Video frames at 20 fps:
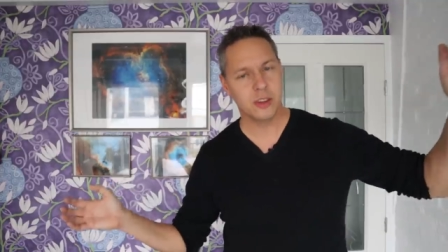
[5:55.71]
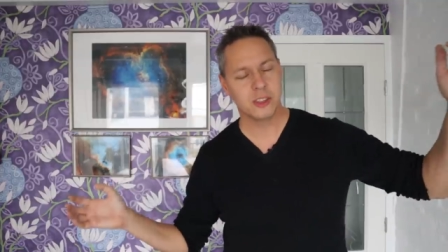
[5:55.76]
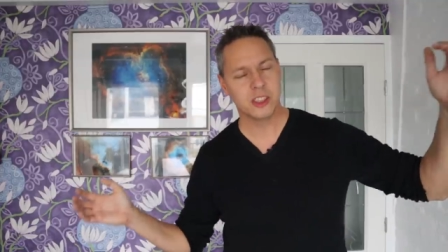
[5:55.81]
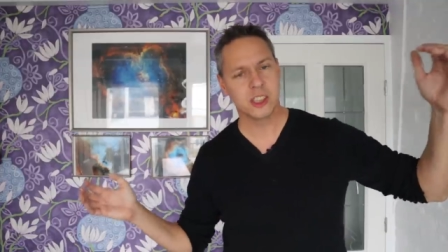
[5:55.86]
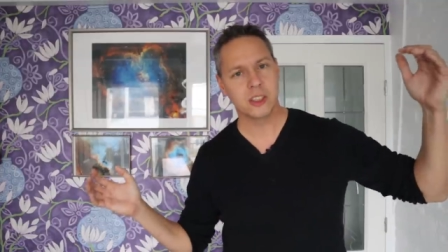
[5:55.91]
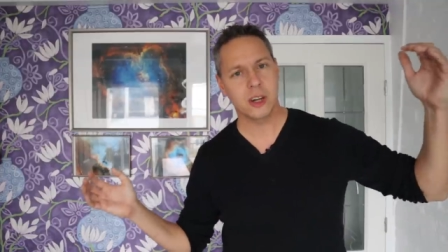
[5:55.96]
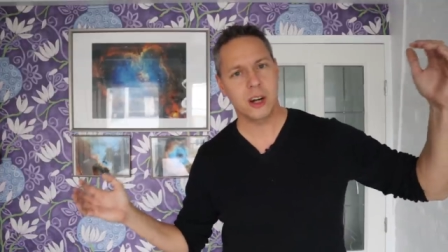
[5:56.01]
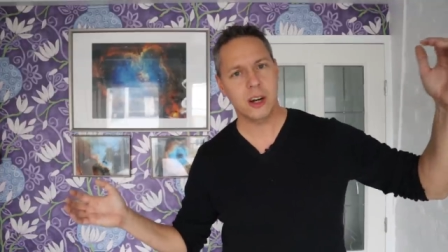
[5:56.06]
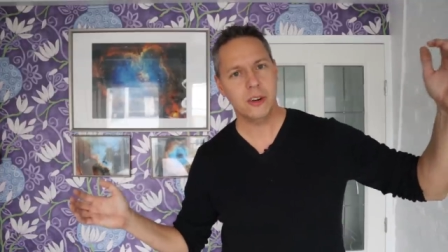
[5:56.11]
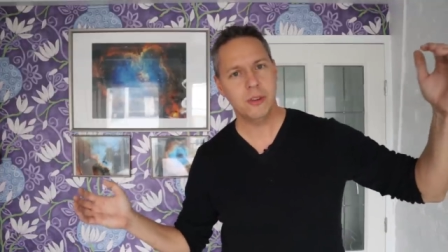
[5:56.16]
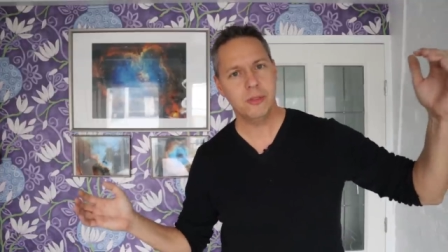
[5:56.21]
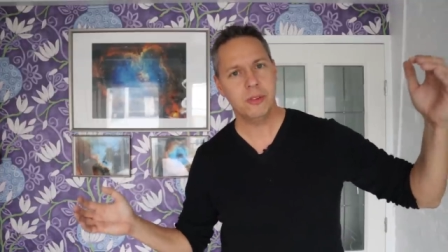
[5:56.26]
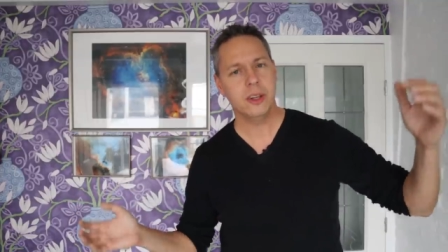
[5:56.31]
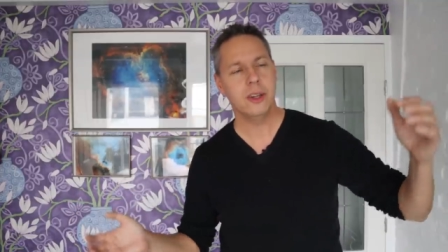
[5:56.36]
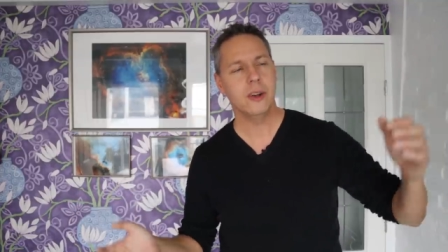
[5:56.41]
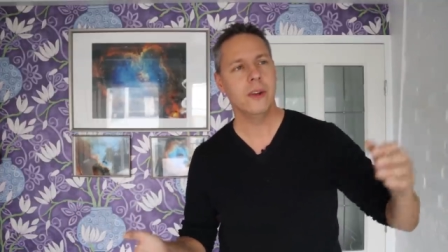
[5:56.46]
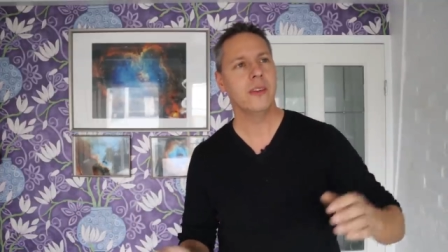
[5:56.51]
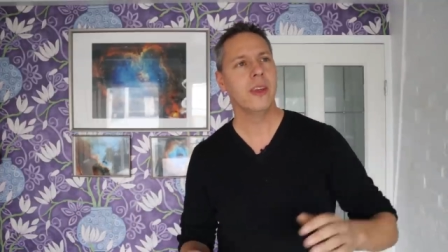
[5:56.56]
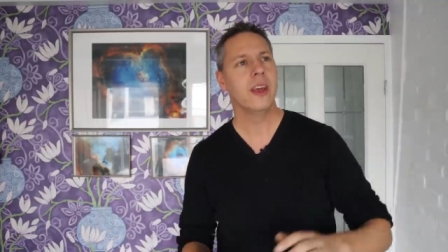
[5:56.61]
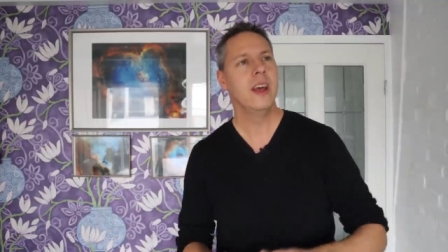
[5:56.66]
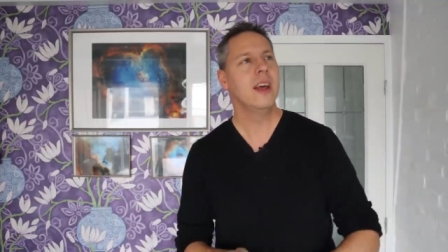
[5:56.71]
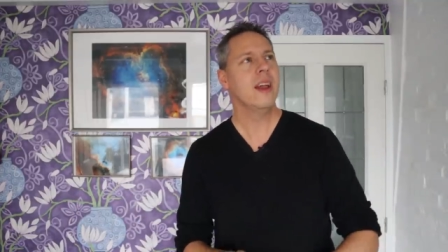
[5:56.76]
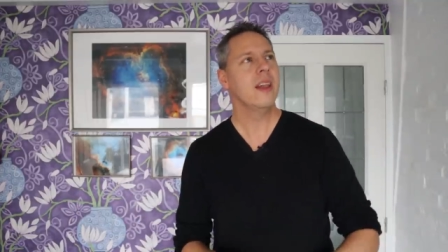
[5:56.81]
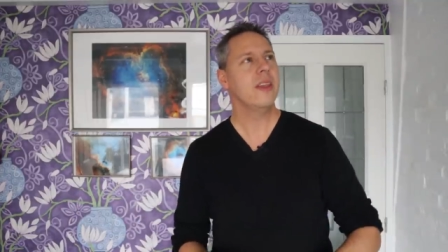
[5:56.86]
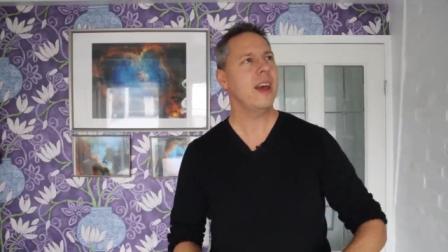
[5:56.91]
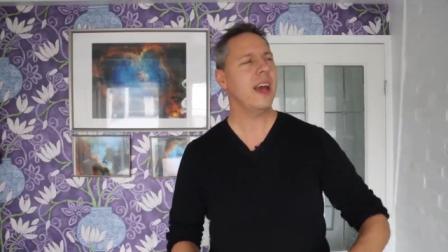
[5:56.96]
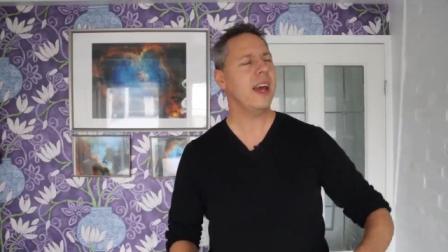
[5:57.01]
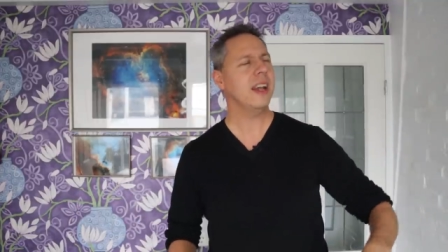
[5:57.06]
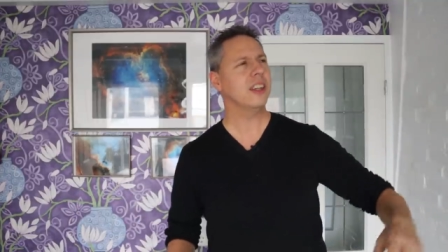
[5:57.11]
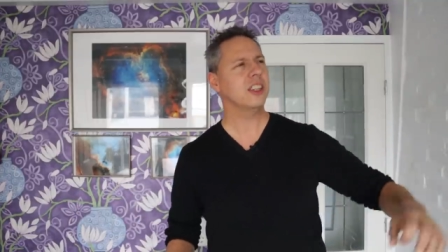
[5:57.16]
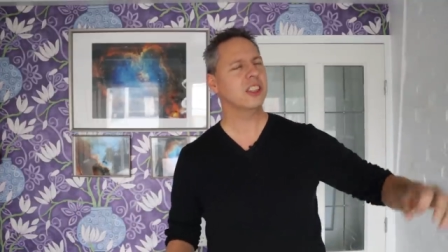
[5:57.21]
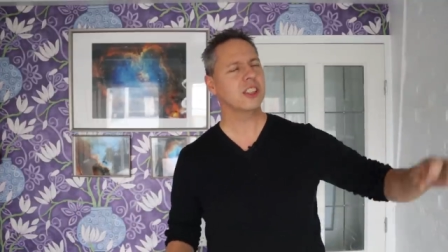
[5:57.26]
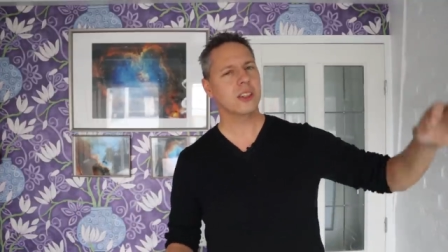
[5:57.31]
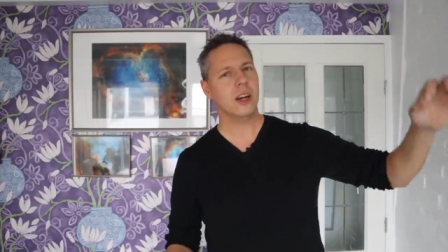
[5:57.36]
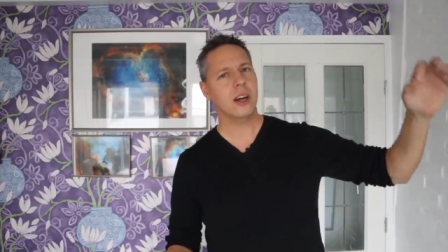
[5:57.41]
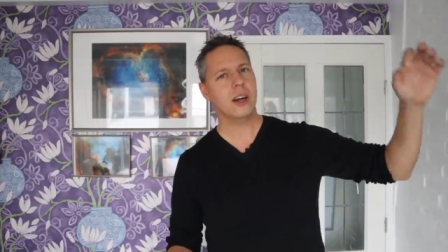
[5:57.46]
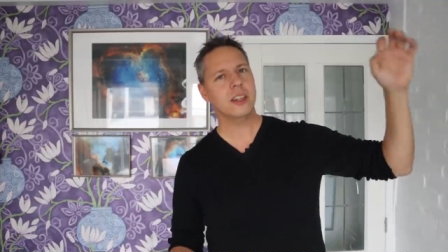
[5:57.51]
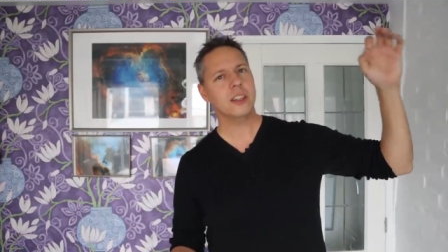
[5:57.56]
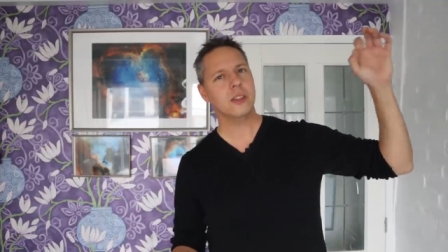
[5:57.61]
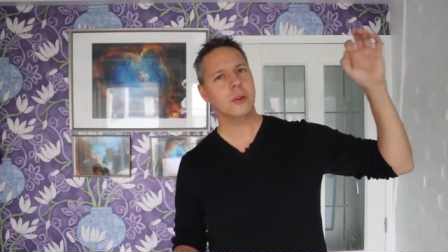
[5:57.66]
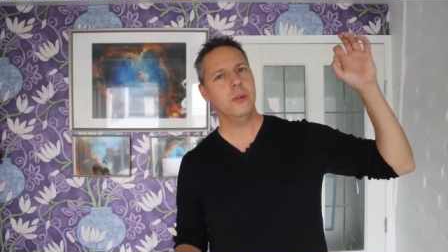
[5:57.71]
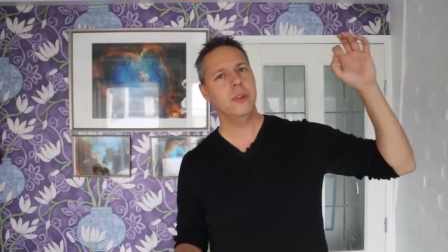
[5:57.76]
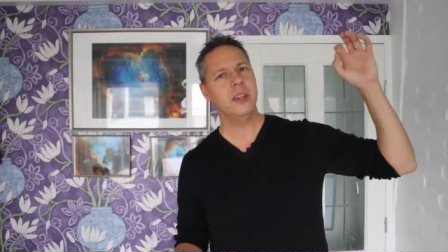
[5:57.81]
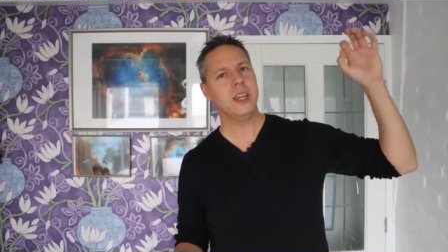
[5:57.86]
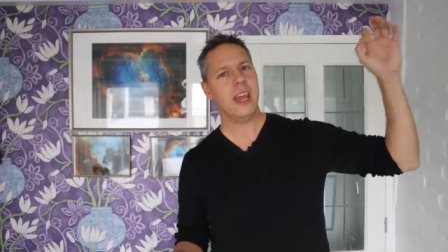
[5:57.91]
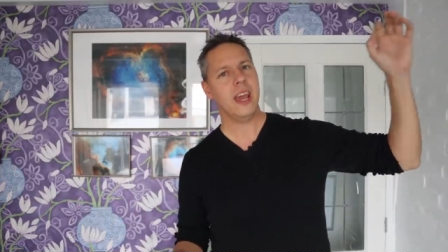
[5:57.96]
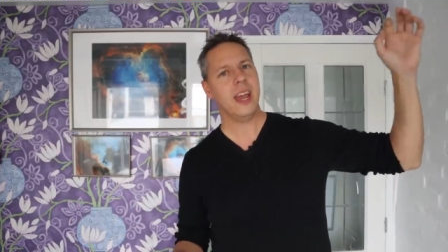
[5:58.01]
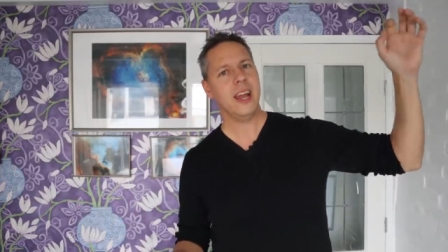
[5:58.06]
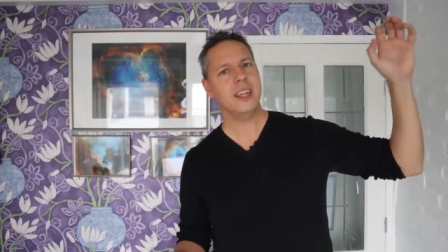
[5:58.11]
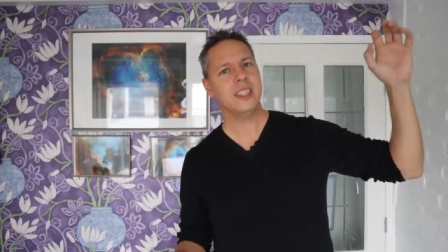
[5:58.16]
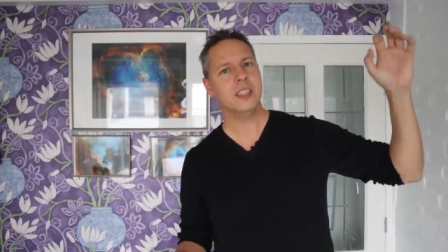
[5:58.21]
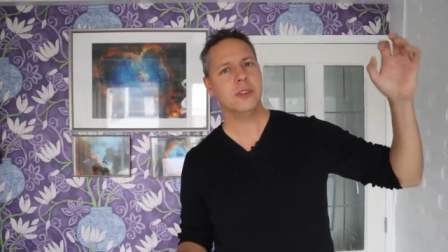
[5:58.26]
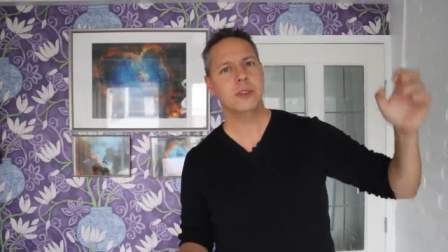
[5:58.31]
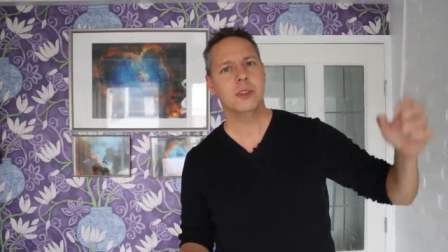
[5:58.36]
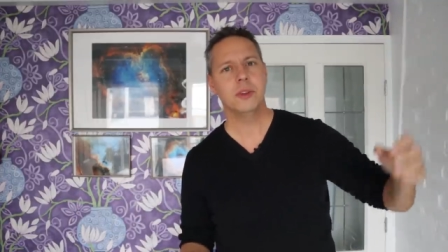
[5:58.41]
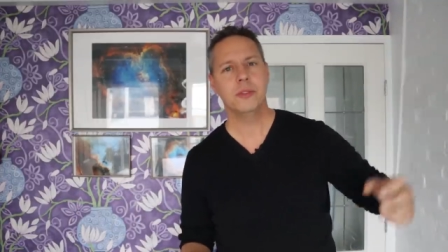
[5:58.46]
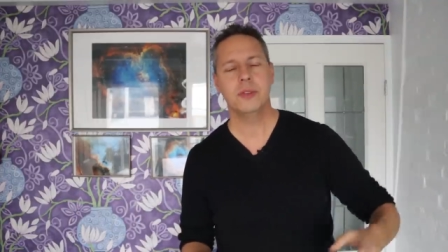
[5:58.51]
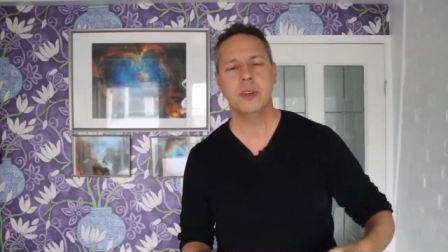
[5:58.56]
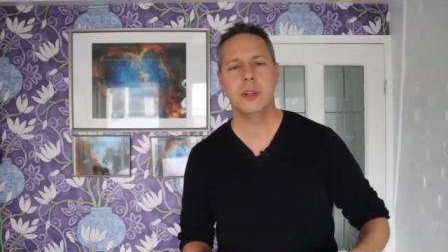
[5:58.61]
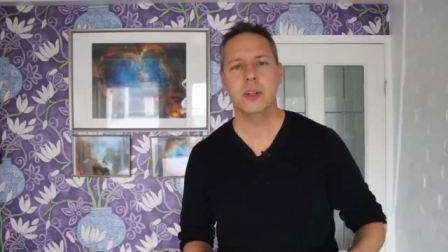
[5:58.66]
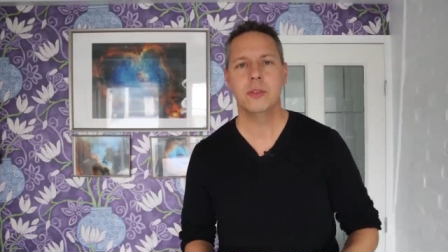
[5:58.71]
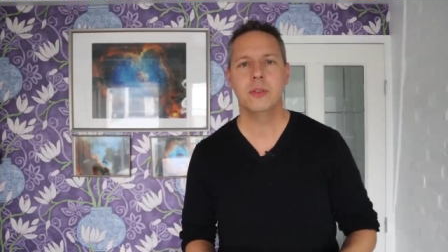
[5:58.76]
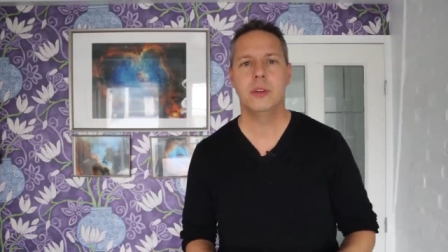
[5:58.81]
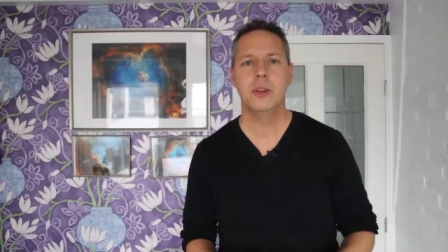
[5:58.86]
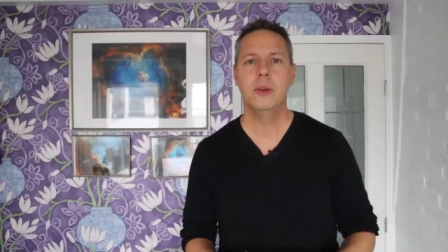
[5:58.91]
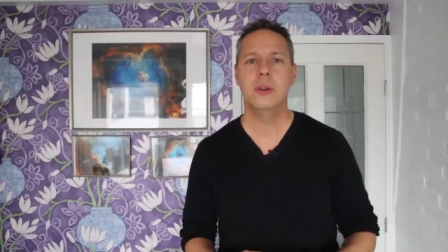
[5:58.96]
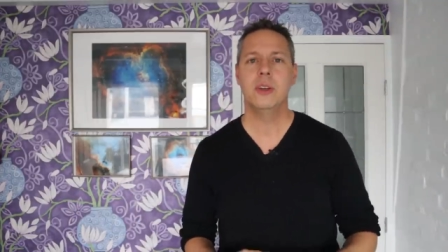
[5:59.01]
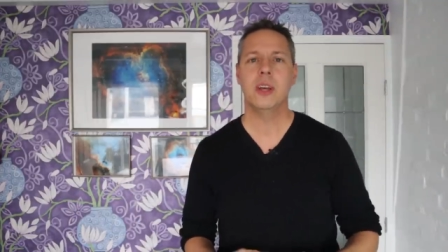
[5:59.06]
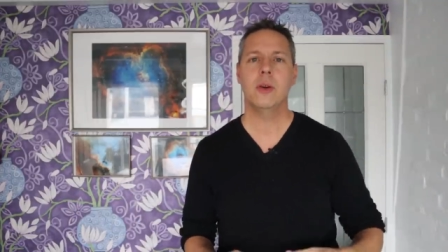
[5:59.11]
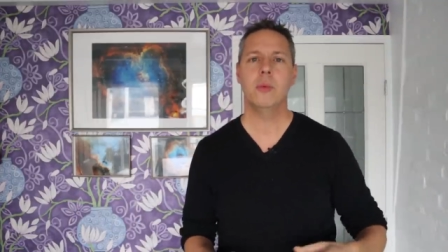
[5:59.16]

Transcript: a, star field, then the stars on the edge of your field of view,